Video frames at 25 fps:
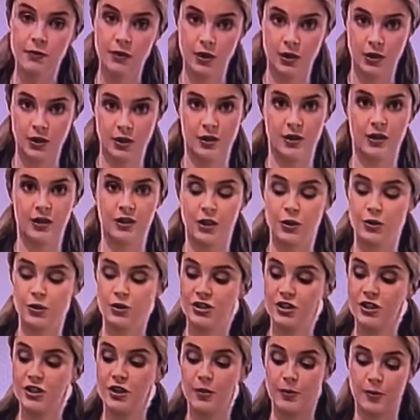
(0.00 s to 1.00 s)
Now, syrup
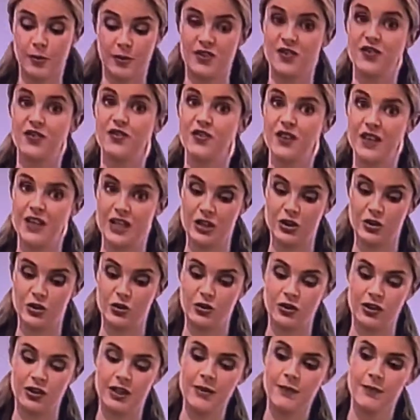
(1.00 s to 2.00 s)
is very sugary,
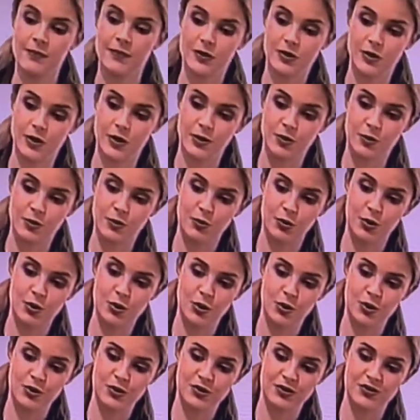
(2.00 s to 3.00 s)
so I'll put lots of that